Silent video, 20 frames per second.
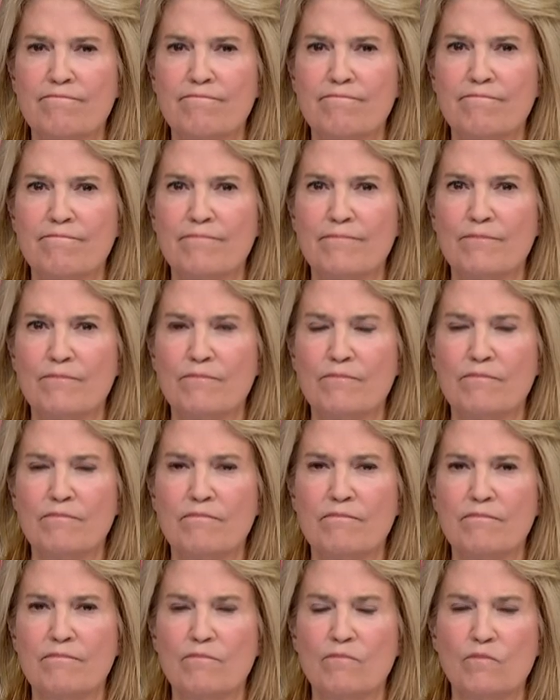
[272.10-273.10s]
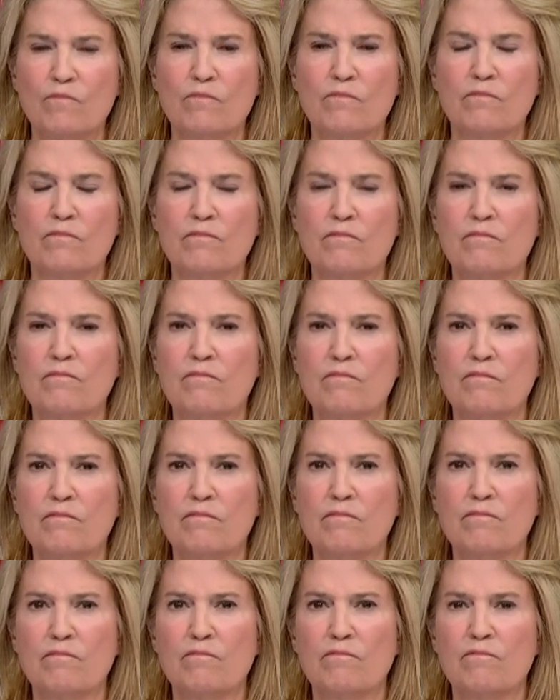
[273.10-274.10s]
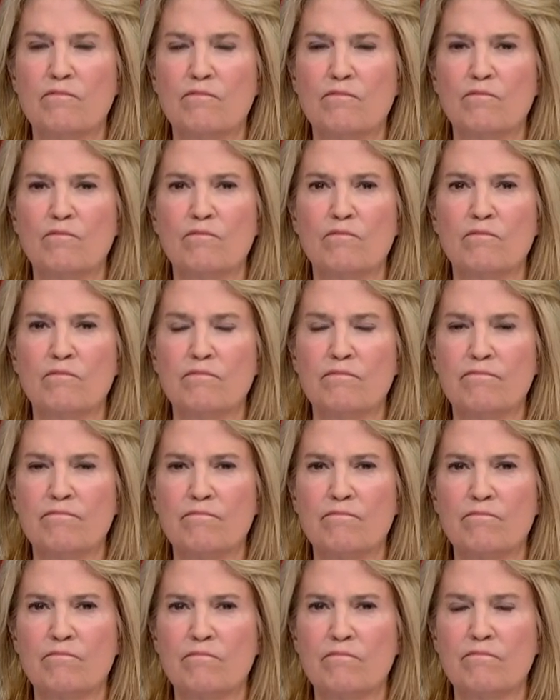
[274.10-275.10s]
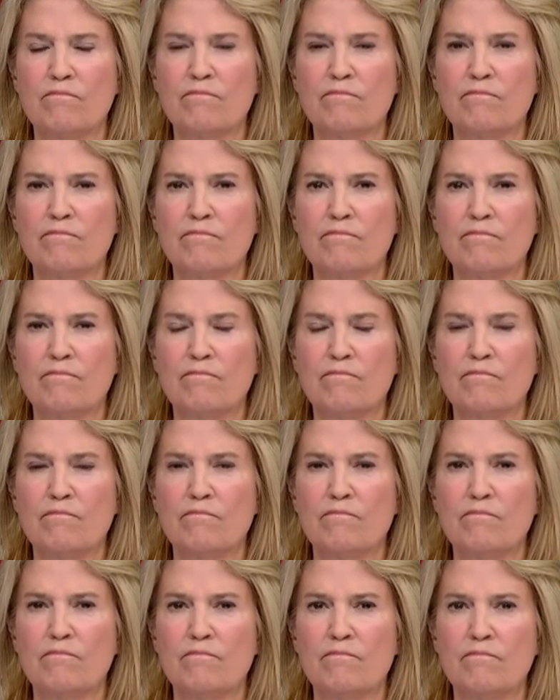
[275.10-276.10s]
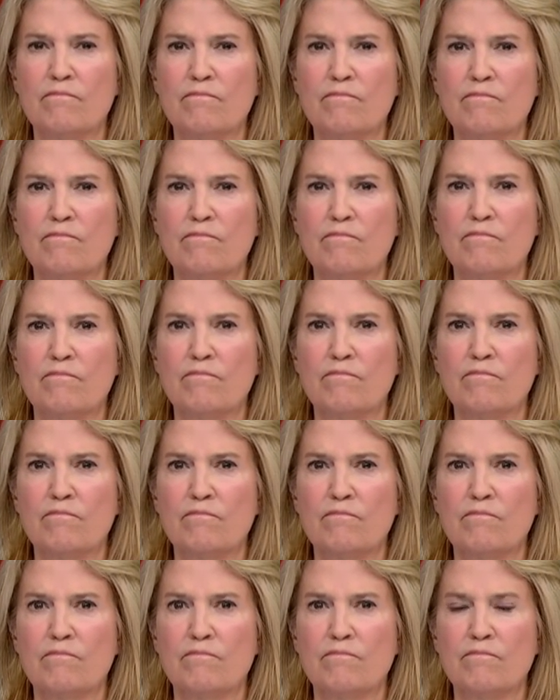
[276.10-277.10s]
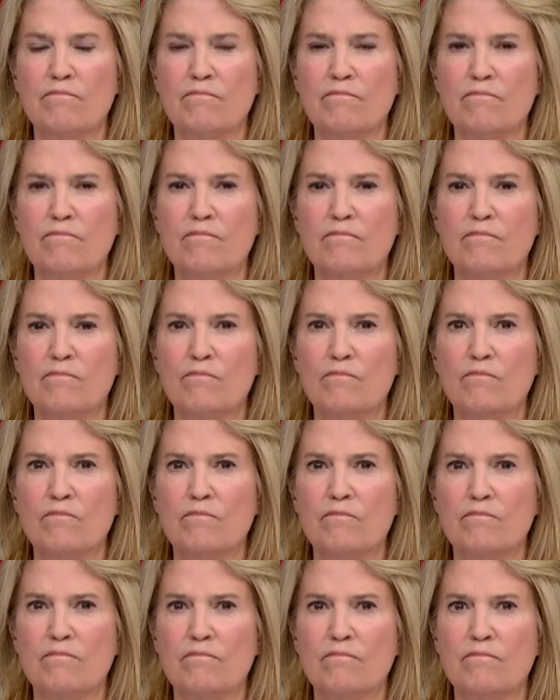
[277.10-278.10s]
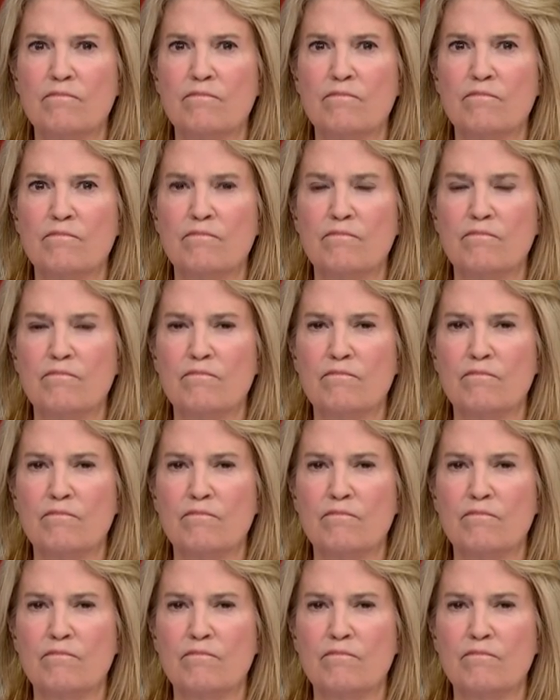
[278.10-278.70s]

[no speech]